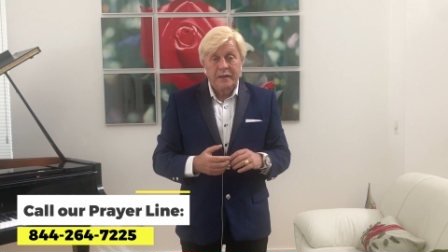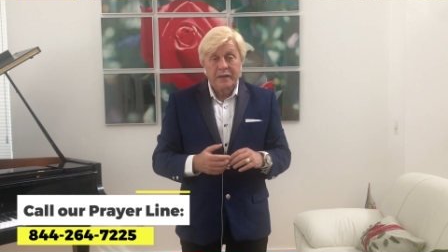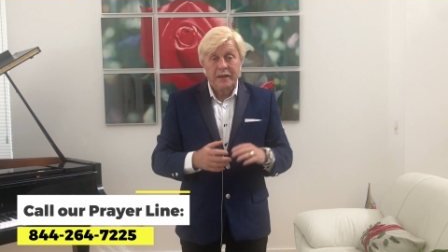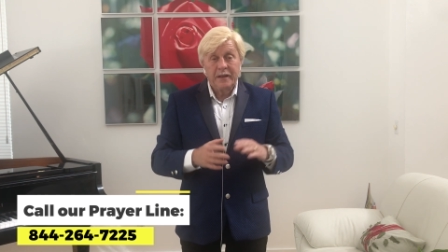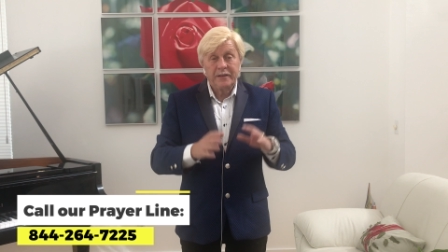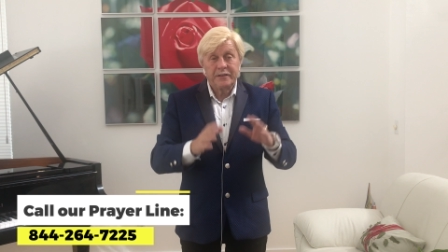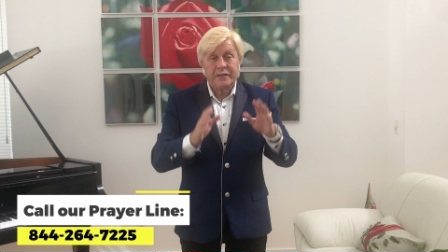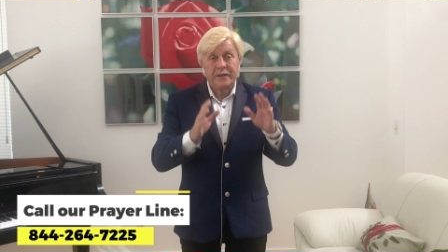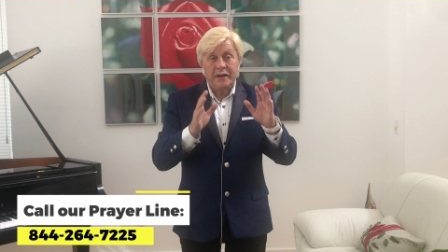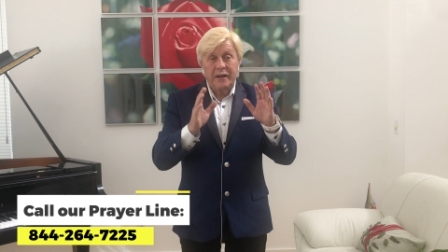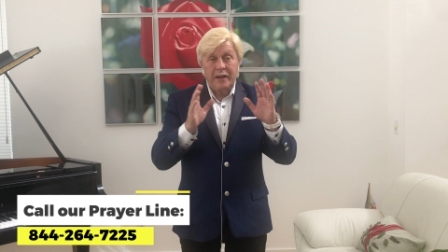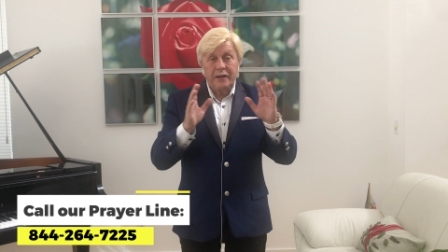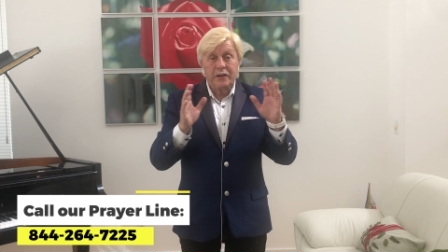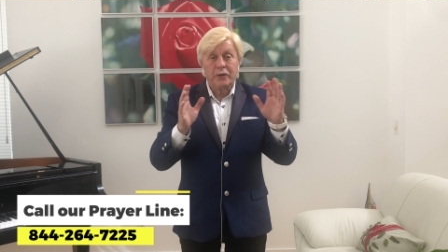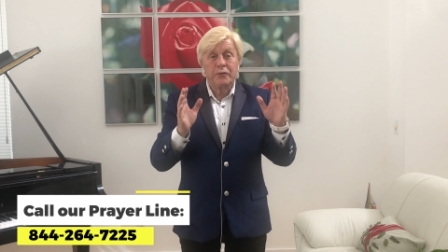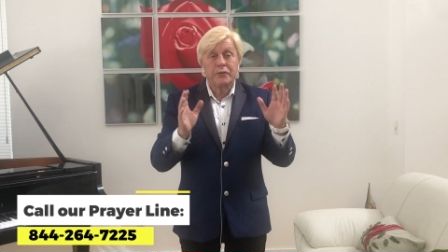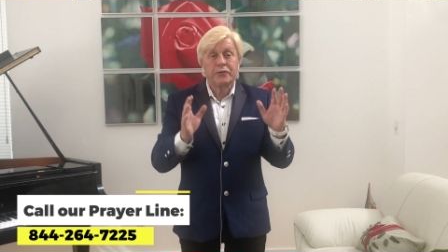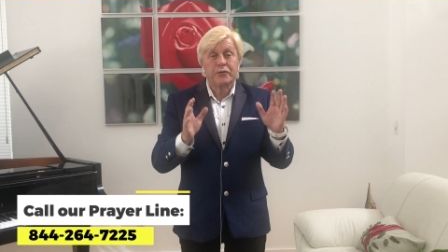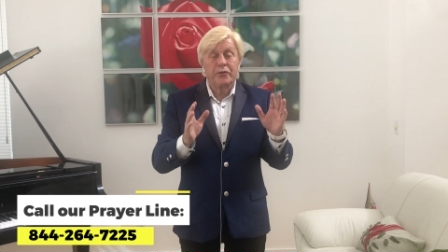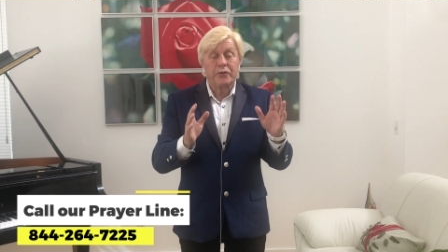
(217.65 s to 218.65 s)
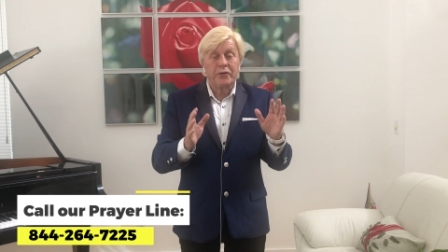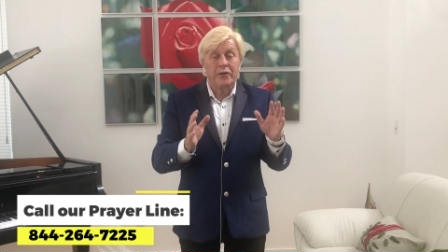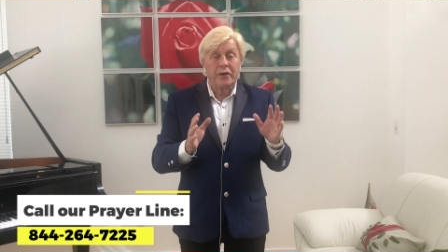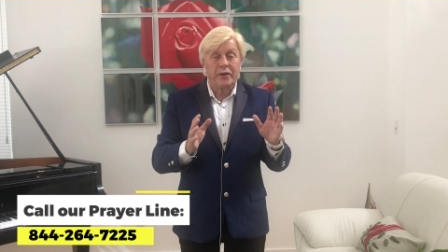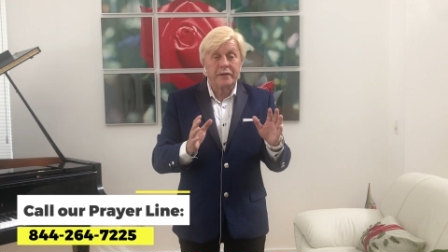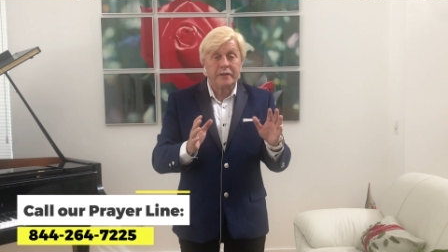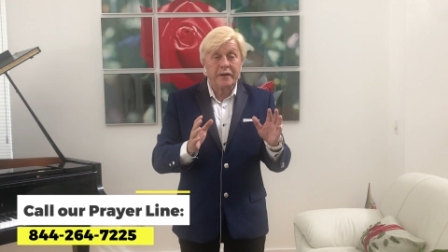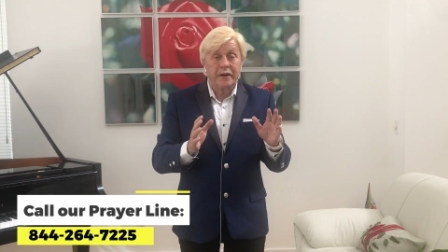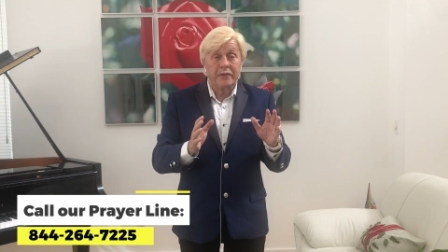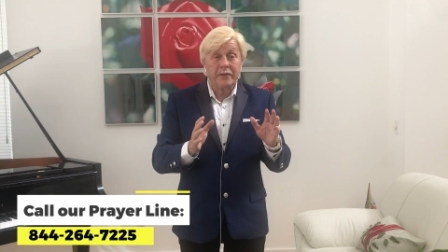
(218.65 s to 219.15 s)
He said, I know what's going
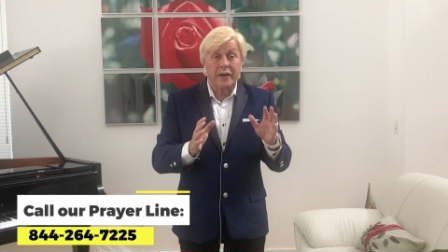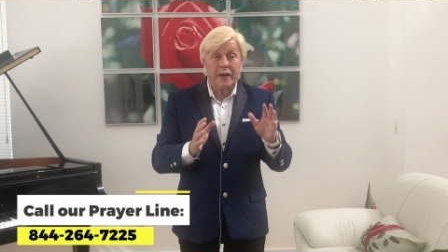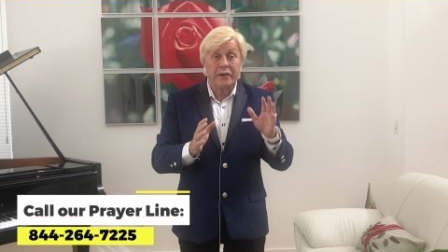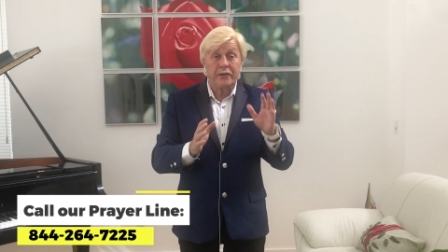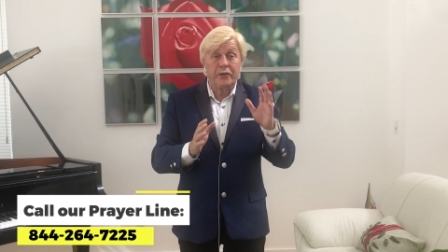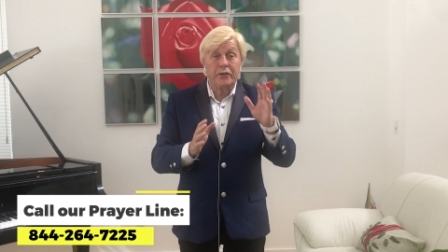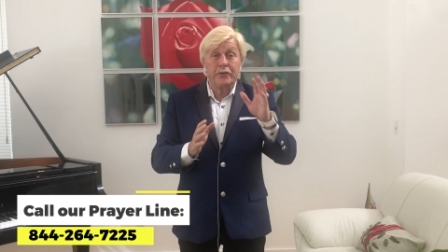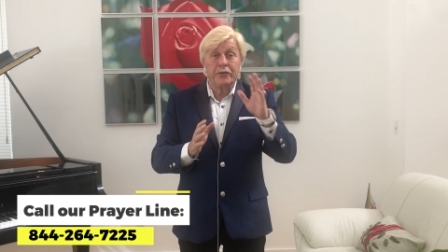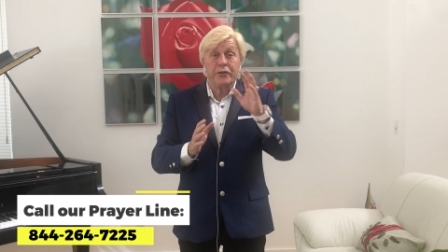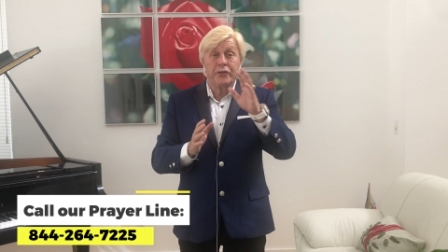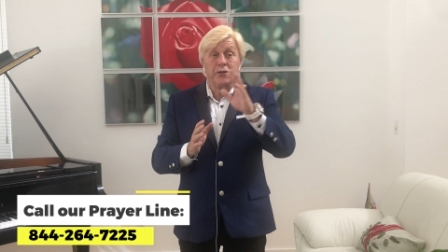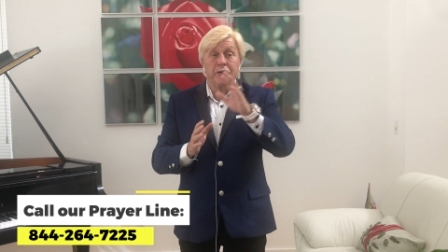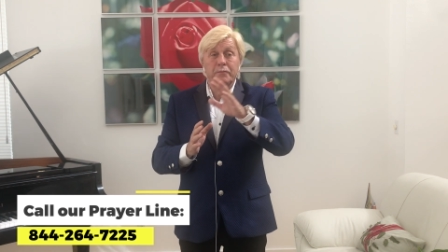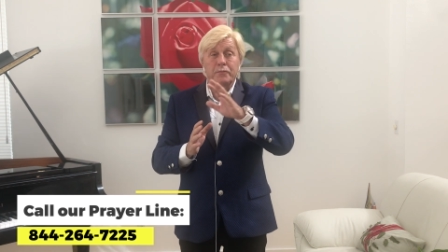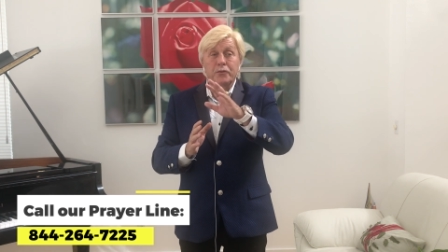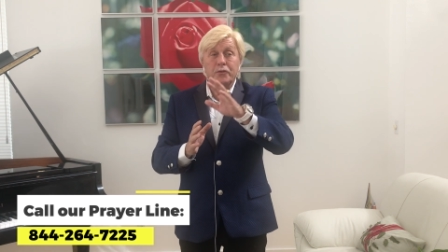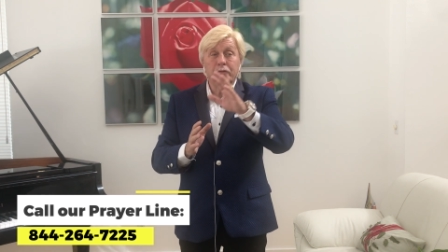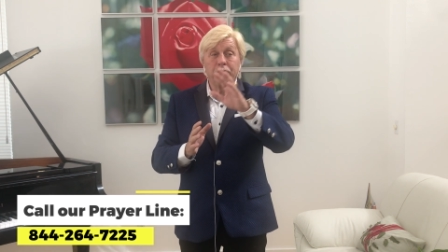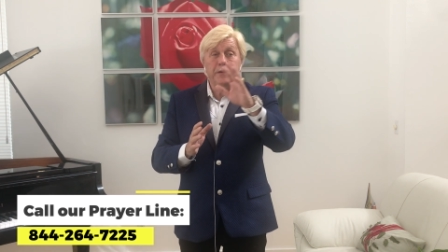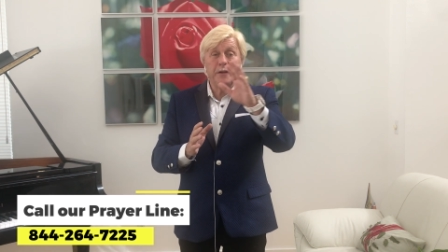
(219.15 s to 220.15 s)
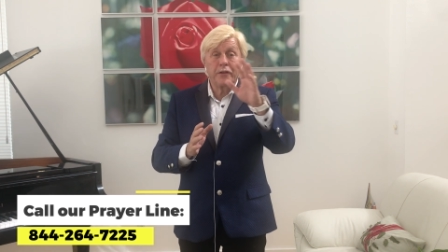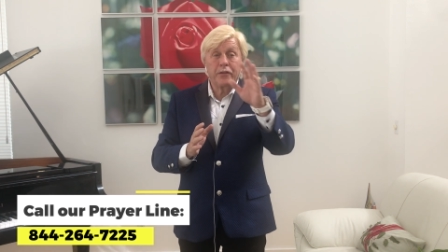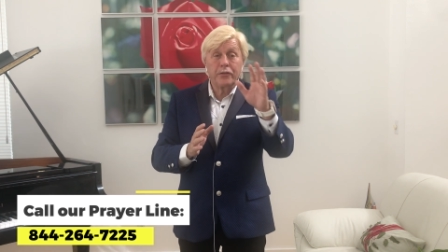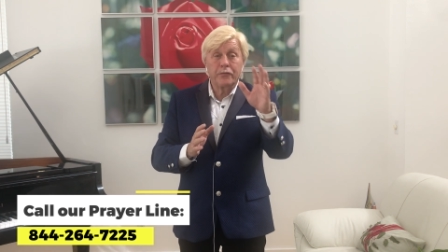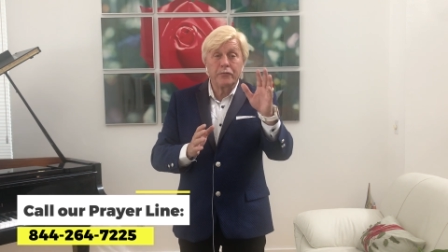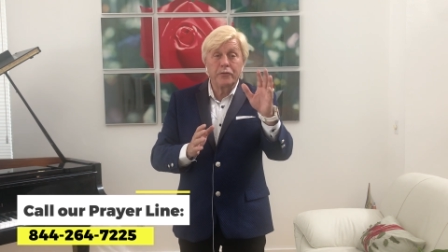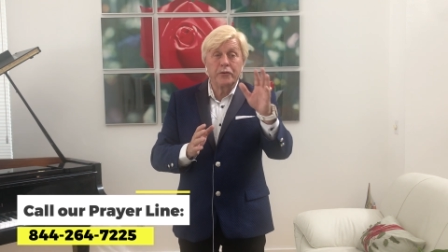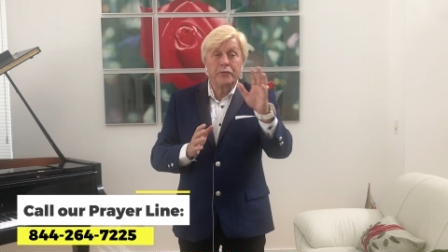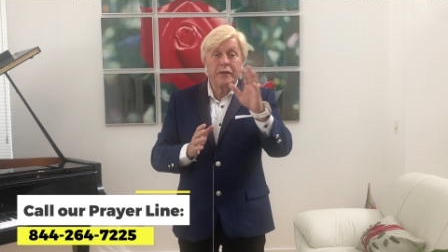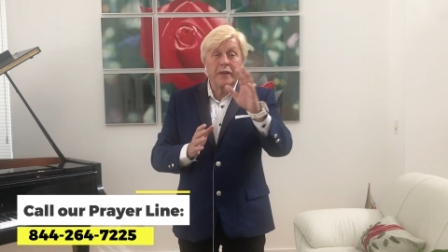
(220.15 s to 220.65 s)
on here, and I know you're moving
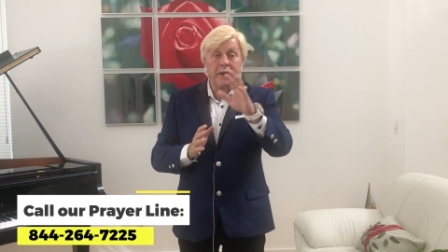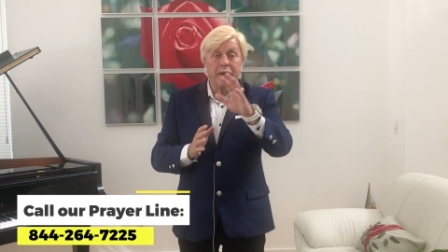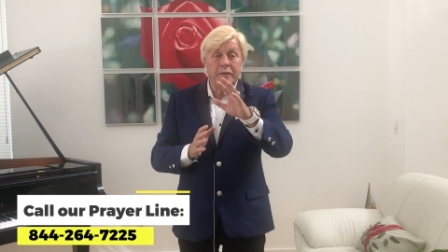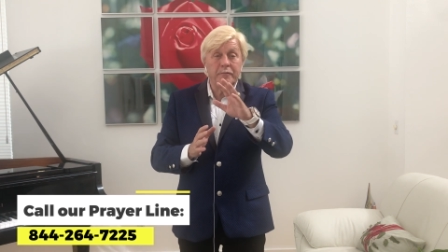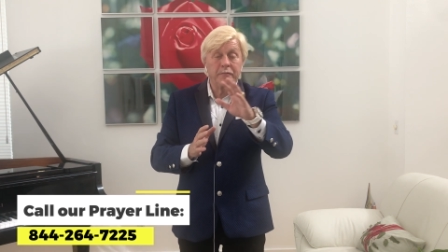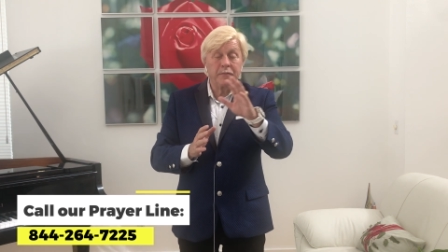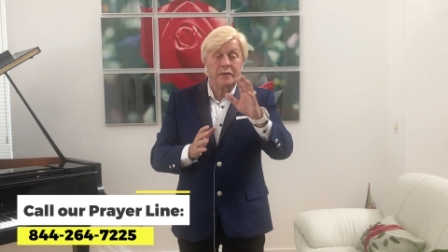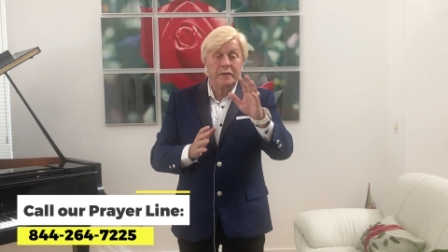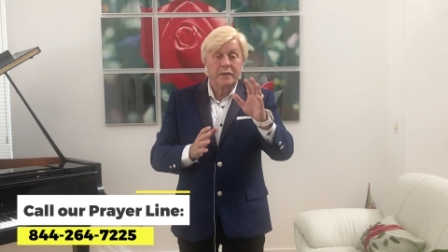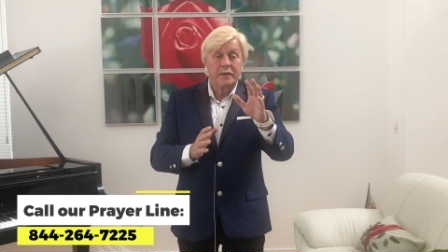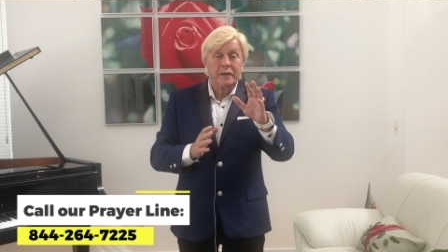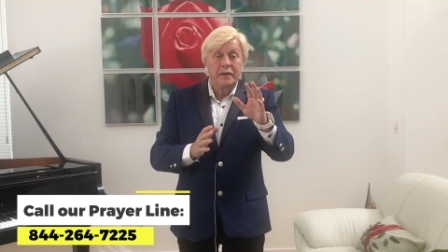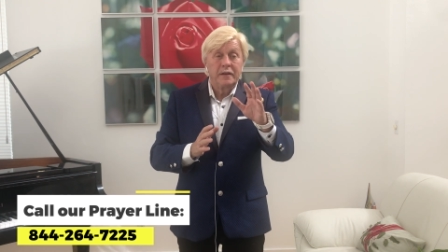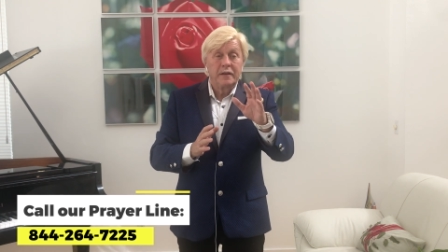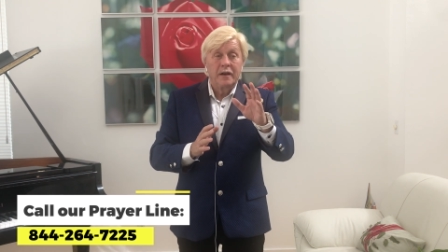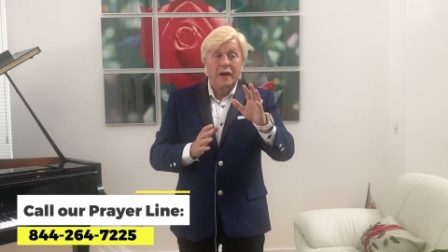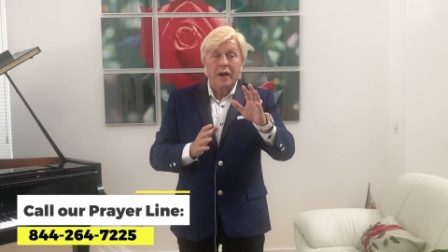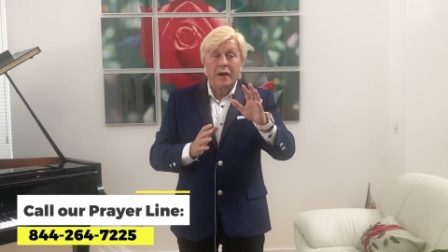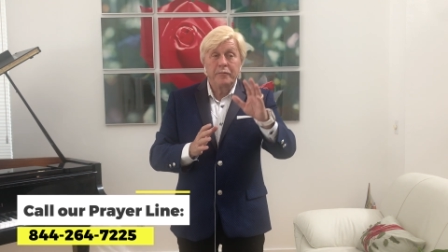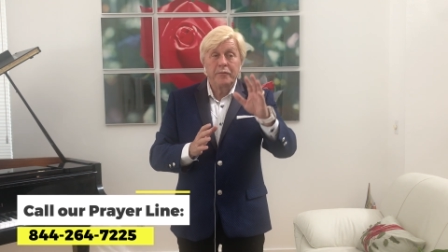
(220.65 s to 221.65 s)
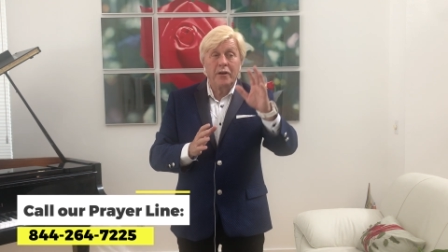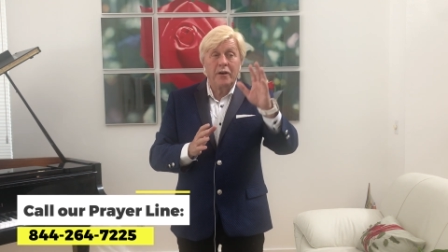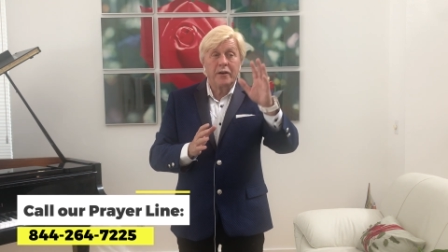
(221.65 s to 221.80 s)
through him. I